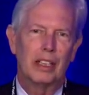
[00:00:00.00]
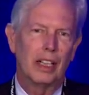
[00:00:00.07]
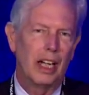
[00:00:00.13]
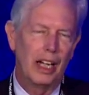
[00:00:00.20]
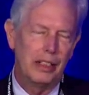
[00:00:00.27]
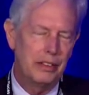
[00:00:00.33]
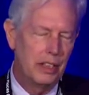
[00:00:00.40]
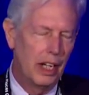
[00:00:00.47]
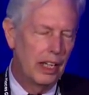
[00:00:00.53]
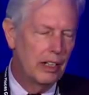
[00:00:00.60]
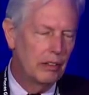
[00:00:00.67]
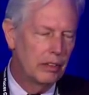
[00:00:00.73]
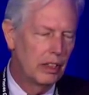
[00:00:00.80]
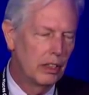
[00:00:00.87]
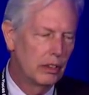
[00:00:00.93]
I, I
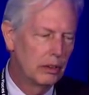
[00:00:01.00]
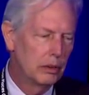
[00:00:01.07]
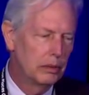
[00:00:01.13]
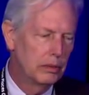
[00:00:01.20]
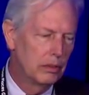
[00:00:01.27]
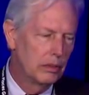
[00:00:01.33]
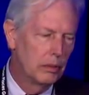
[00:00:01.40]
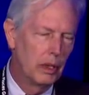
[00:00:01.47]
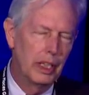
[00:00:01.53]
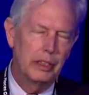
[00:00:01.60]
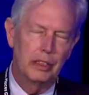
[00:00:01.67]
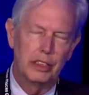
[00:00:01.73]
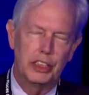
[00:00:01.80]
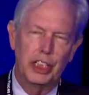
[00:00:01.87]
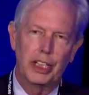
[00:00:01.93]
don't know what
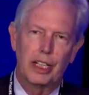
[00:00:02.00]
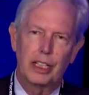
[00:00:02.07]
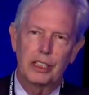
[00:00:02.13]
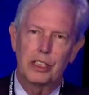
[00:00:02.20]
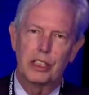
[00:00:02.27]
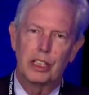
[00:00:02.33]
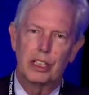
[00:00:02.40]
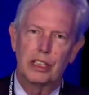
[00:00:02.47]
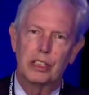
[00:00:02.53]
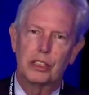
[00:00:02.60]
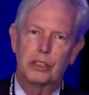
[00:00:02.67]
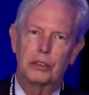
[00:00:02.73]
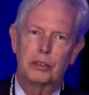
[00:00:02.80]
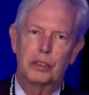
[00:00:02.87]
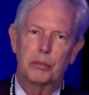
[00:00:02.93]
Gen X did
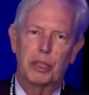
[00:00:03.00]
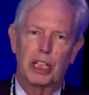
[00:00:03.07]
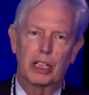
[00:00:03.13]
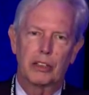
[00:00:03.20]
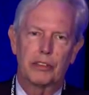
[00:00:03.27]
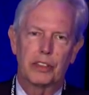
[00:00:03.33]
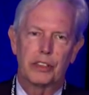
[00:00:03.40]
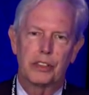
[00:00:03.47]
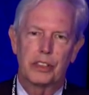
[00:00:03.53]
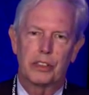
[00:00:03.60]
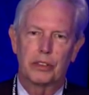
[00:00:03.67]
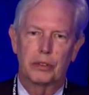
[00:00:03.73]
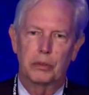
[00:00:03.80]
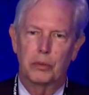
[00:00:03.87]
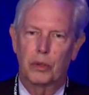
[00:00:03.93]
to demographers
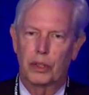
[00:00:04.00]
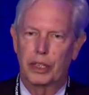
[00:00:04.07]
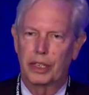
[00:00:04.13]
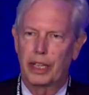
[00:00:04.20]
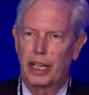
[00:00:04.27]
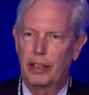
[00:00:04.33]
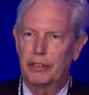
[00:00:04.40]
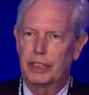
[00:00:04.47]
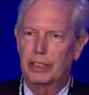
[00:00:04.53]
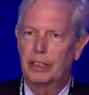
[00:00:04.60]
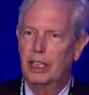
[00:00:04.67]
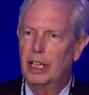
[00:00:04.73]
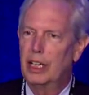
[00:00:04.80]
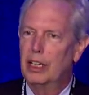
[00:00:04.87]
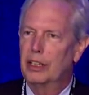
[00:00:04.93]
to warrant having
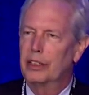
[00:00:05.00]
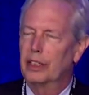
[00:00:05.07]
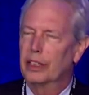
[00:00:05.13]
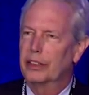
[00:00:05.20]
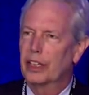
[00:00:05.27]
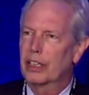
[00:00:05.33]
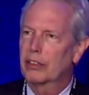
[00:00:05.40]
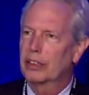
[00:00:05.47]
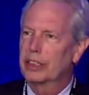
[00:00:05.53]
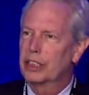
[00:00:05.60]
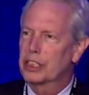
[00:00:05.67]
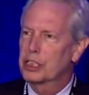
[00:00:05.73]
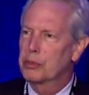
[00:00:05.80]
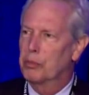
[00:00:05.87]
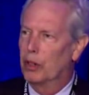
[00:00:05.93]
the, not only the
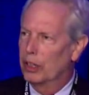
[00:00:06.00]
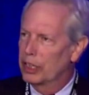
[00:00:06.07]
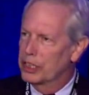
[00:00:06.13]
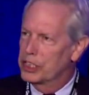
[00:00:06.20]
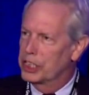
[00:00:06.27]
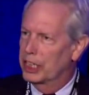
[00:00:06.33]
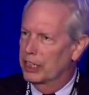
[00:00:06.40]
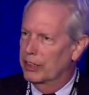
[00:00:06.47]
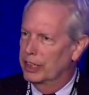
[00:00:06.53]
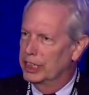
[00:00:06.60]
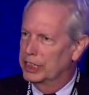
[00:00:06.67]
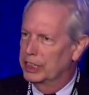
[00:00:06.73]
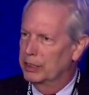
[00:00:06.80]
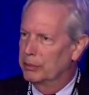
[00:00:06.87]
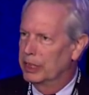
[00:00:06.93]
smallest
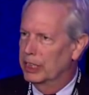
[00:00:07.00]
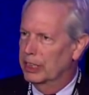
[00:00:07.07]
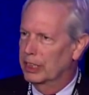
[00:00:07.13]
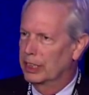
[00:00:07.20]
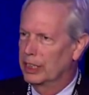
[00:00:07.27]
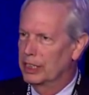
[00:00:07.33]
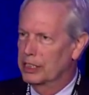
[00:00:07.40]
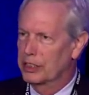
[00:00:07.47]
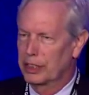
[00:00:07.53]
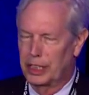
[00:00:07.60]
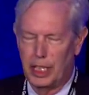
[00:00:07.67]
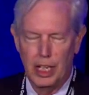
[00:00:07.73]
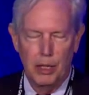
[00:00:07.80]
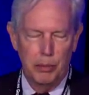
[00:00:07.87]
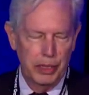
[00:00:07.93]
generation in American history,
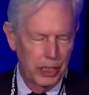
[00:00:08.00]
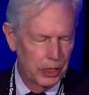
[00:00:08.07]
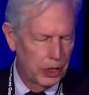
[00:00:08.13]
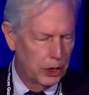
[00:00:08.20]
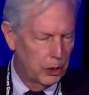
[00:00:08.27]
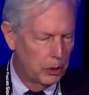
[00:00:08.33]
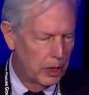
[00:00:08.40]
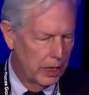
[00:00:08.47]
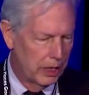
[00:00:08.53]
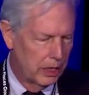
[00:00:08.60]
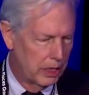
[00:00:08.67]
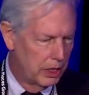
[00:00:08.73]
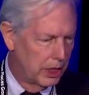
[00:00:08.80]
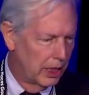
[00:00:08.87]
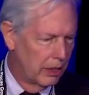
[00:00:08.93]
but the shortest
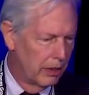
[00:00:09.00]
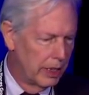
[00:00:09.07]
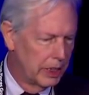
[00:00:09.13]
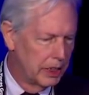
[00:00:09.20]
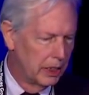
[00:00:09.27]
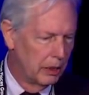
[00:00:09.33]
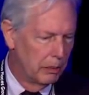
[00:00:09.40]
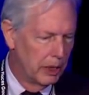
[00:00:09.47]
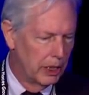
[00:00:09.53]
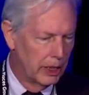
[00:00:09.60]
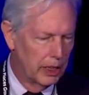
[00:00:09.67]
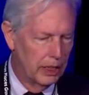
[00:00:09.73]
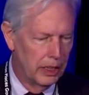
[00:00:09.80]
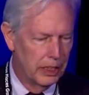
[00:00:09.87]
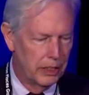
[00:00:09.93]
generation in
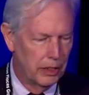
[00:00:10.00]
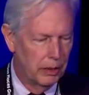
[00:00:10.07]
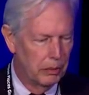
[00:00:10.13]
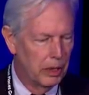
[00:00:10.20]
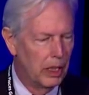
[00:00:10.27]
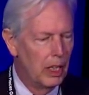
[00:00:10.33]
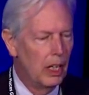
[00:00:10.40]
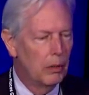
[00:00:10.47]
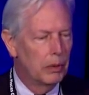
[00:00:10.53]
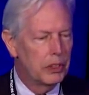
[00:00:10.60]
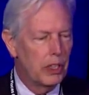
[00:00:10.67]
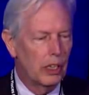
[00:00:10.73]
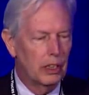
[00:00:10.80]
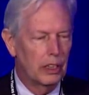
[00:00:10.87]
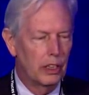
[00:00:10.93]
American history. We'll,
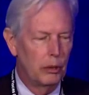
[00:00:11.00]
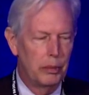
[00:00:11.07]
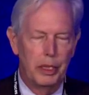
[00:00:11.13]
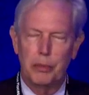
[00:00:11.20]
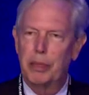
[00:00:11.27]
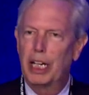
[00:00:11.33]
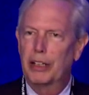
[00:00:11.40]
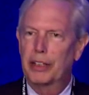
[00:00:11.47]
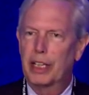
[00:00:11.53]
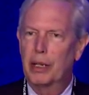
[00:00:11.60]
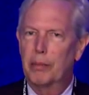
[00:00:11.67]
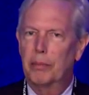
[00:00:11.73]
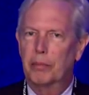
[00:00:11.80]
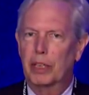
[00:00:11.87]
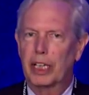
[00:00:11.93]
talk a little bit about
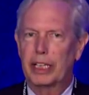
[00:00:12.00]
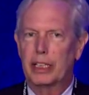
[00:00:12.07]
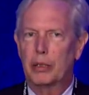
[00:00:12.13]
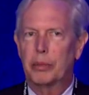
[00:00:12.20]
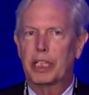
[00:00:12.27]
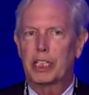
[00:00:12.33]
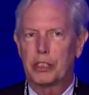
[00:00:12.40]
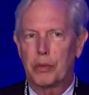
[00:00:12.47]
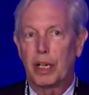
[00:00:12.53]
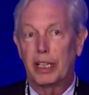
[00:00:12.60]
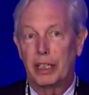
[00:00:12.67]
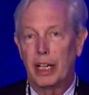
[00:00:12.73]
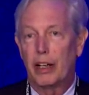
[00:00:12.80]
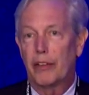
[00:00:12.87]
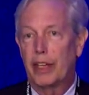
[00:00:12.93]
them later because right
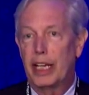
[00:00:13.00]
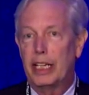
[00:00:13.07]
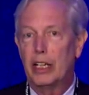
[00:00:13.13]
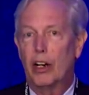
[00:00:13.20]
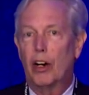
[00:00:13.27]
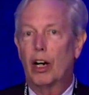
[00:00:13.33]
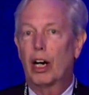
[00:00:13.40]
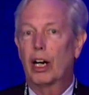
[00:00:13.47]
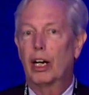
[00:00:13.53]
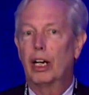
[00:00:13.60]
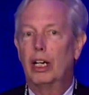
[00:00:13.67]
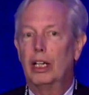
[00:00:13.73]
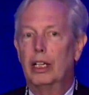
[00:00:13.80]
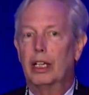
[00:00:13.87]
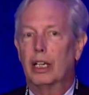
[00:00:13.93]
now they are
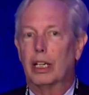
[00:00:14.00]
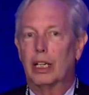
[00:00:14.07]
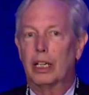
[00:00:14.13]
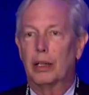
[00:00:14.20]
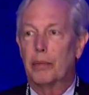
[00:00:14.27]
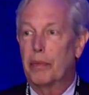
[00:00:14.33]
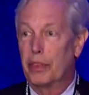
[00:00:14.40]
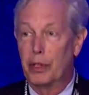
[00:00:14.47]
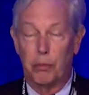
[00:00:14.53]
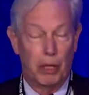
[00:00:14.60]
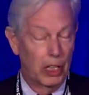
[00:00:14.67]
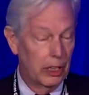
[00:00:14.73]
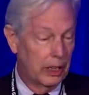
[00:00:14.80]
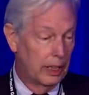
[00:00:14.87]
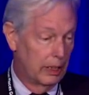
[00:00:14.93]
uh, the
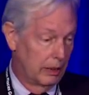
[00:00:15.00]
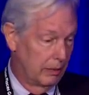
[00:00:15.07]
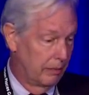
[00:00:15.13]
market